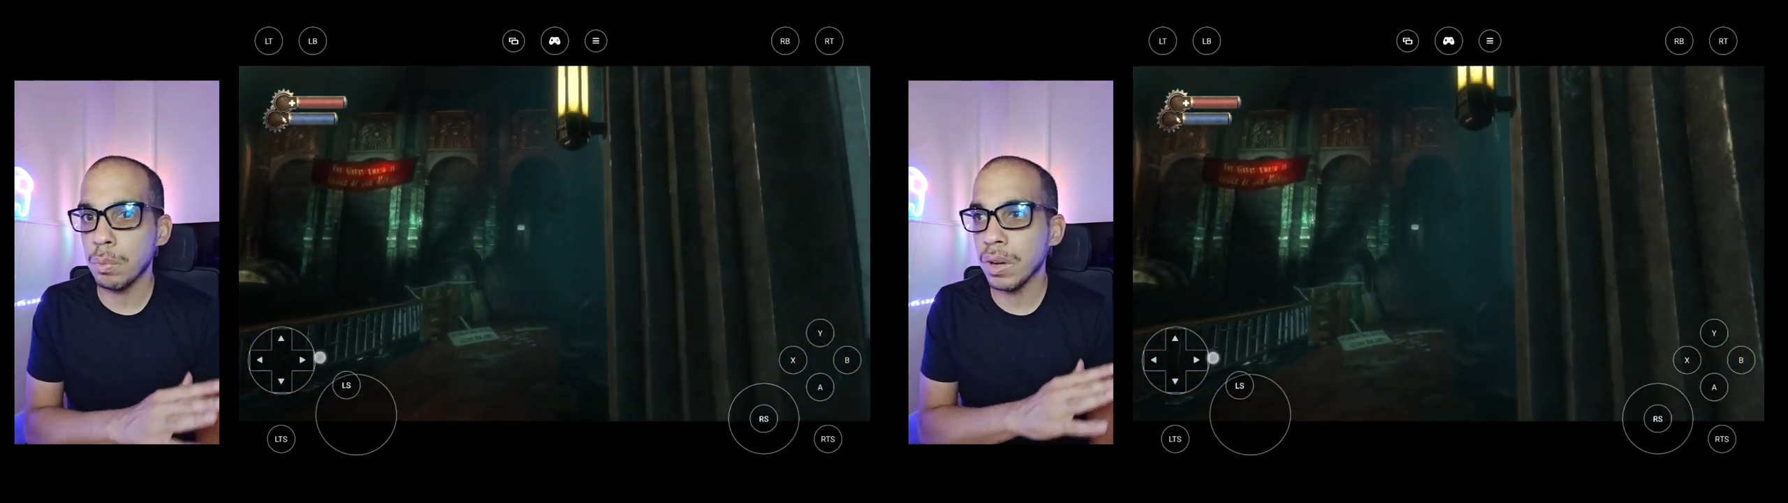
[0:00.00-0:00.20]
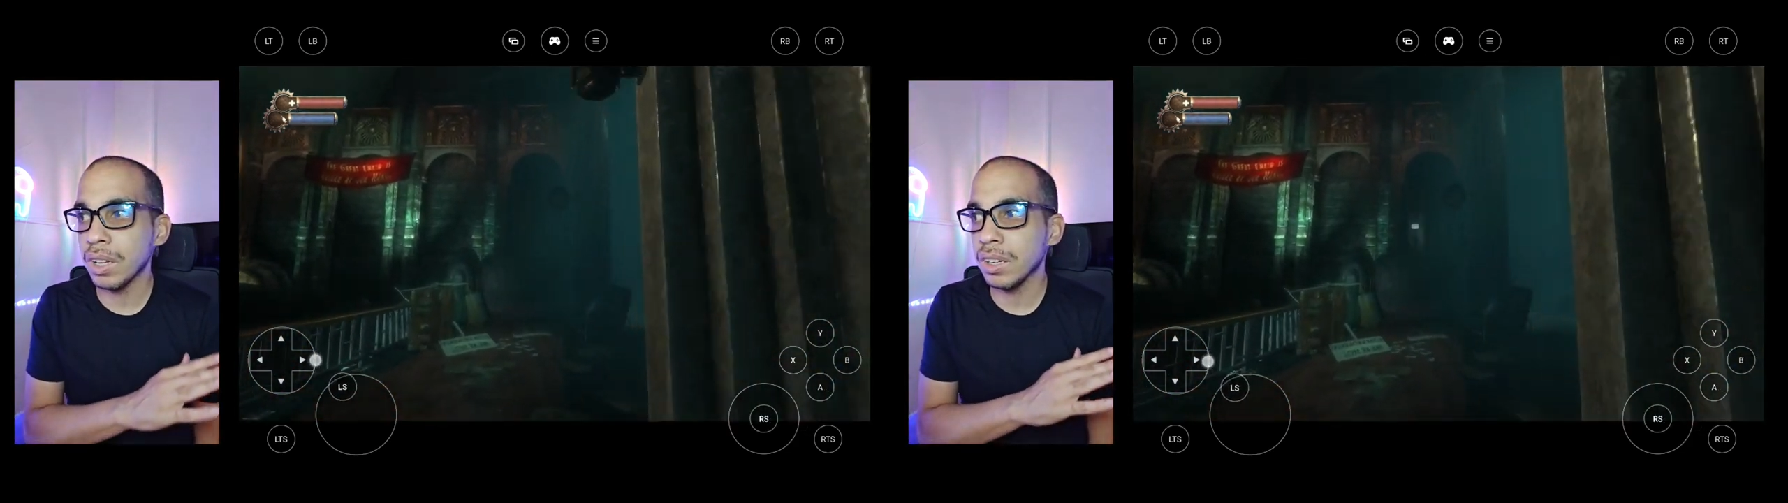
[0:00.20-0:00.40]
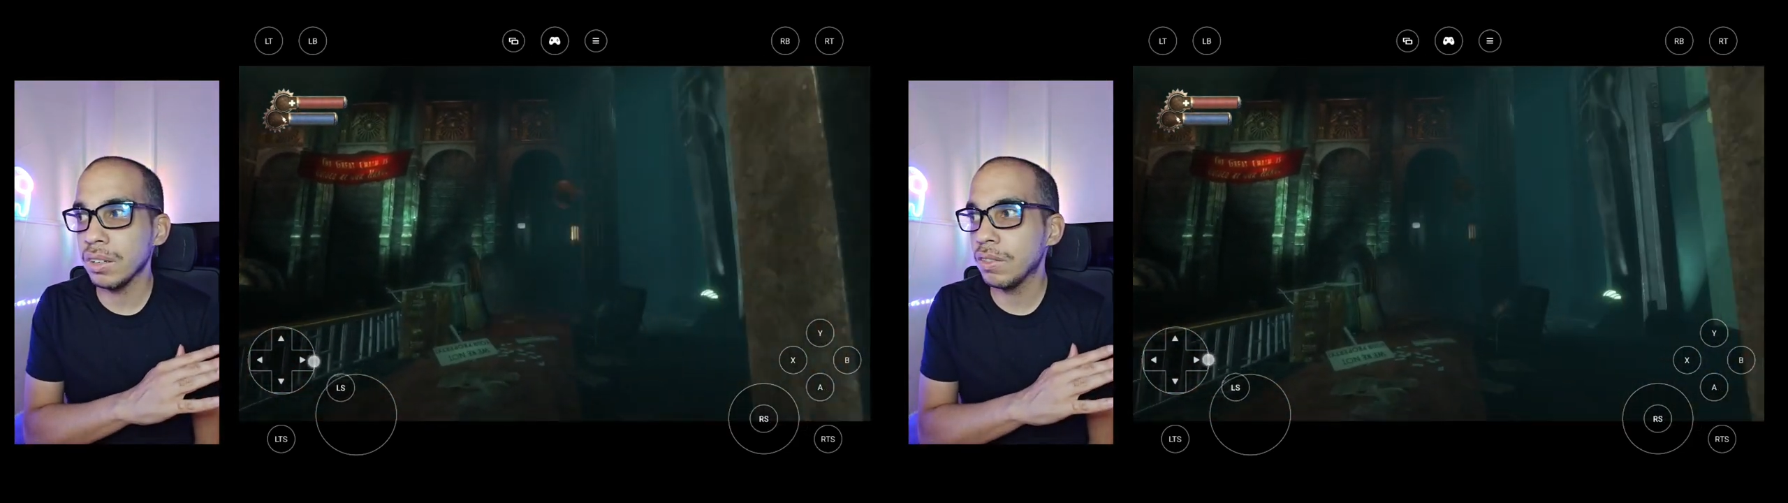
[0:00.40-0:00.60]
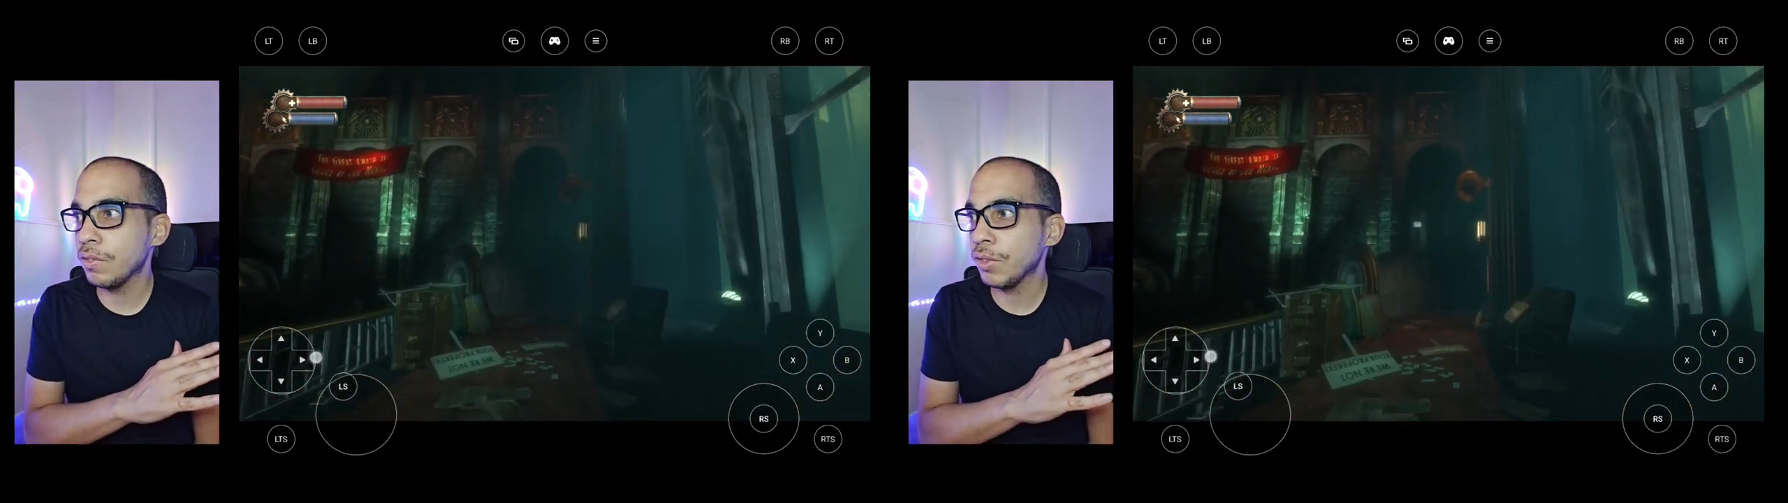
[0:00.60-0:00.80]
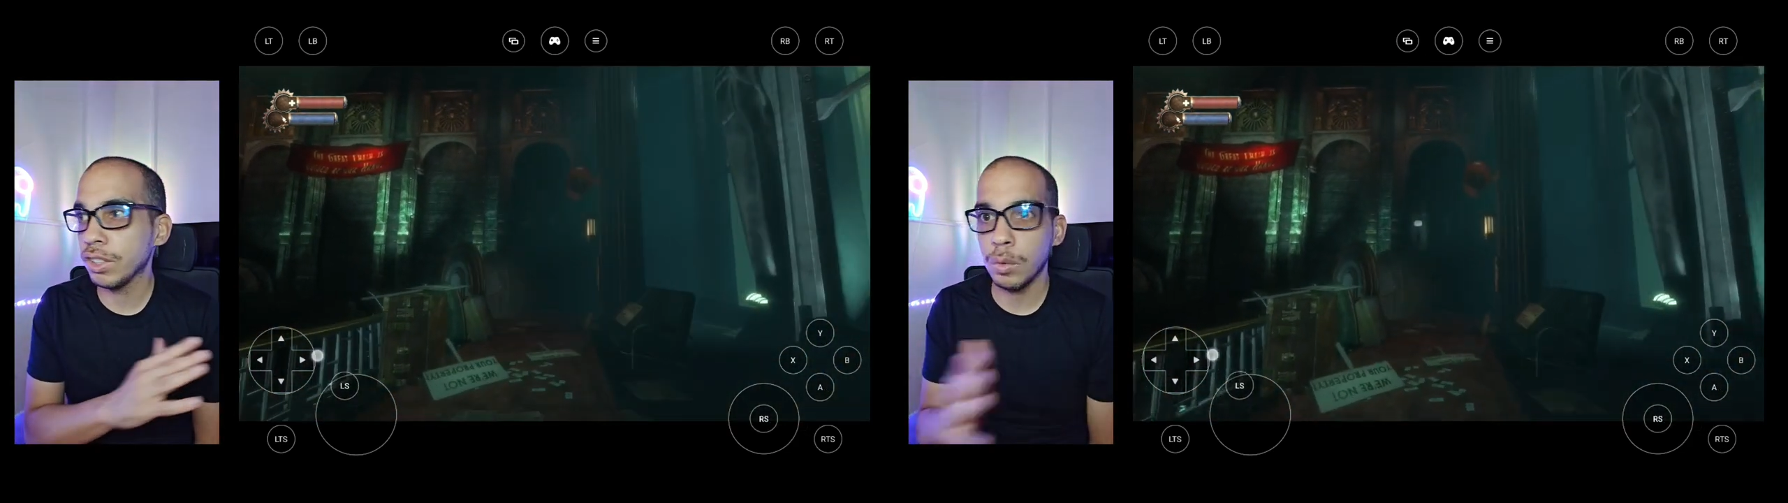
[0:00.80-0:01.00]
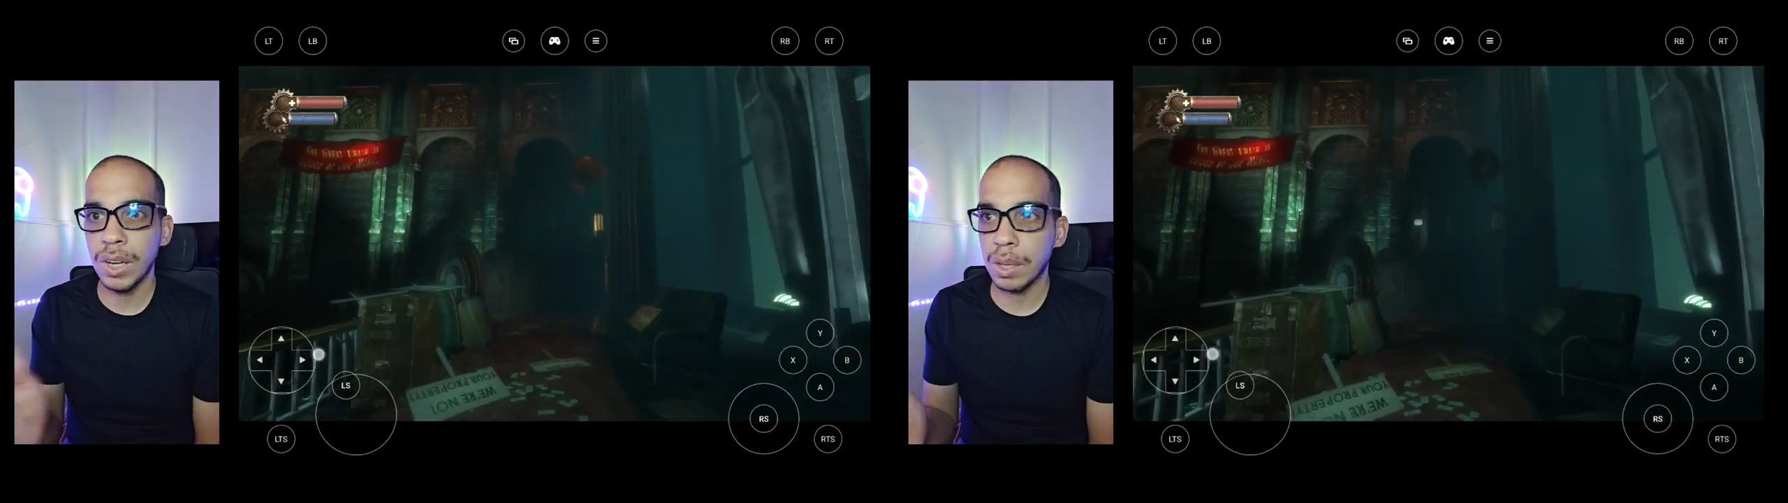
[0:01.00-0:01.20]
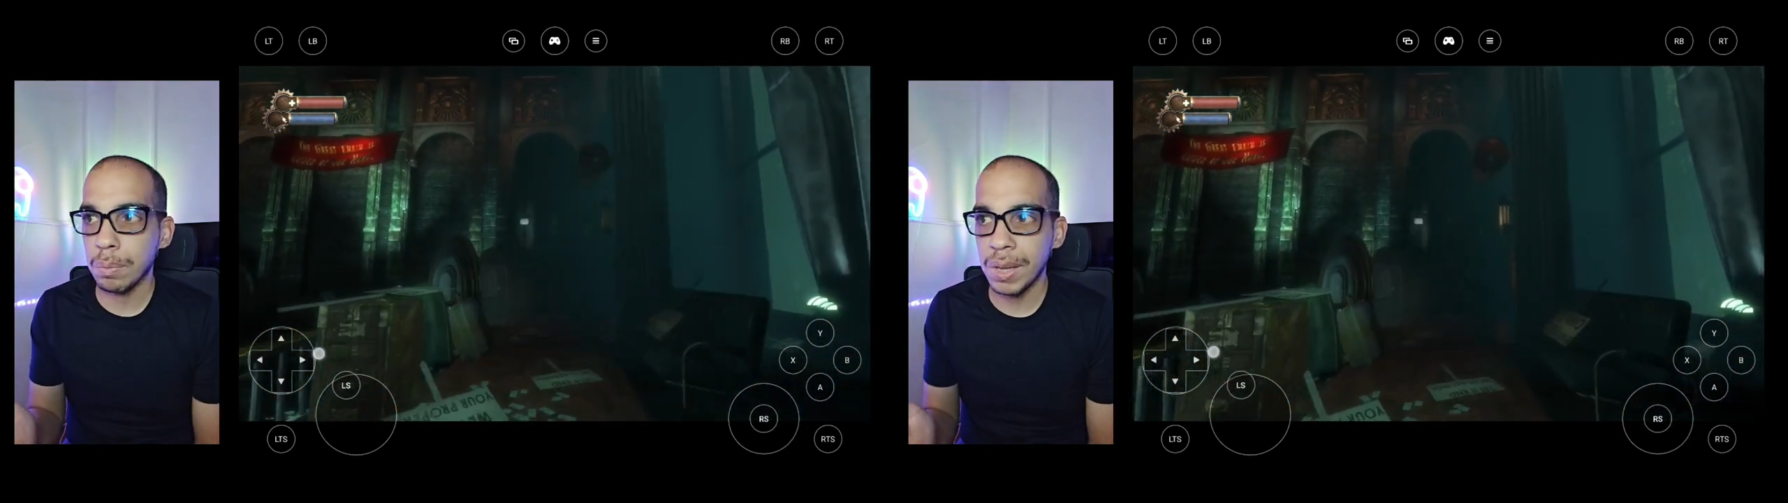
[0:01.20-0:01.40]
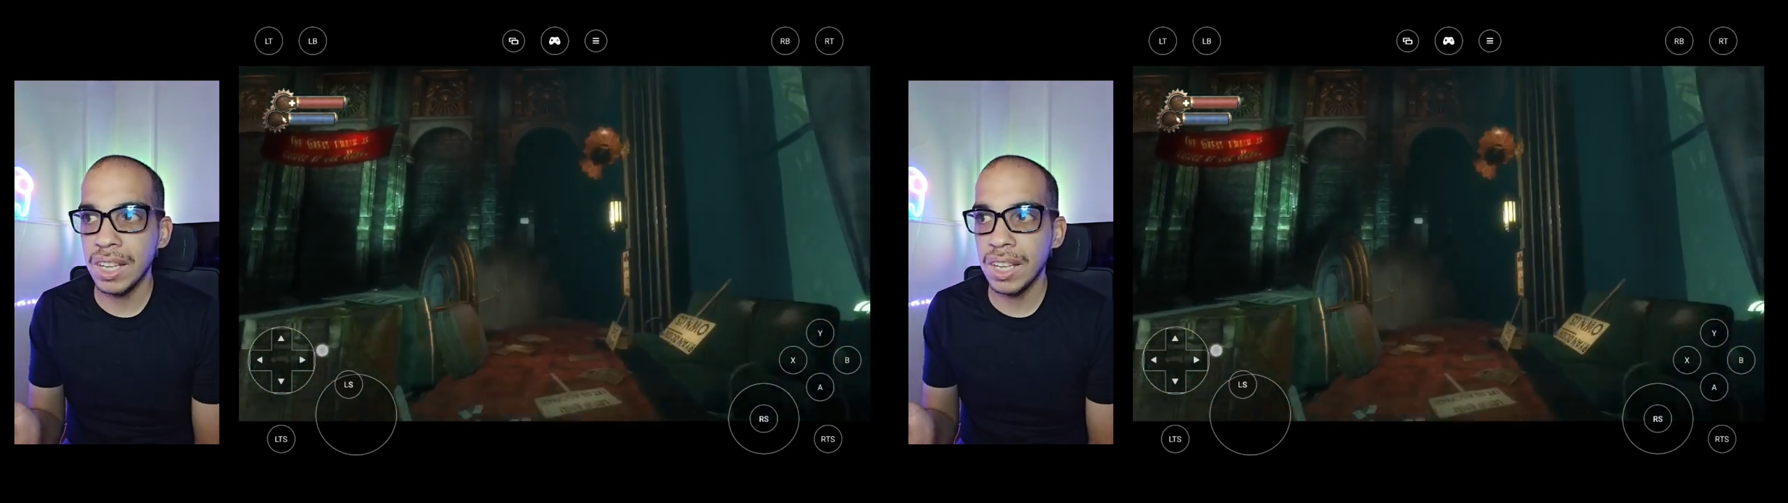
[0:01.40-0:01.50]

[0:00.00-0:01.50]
but for someone like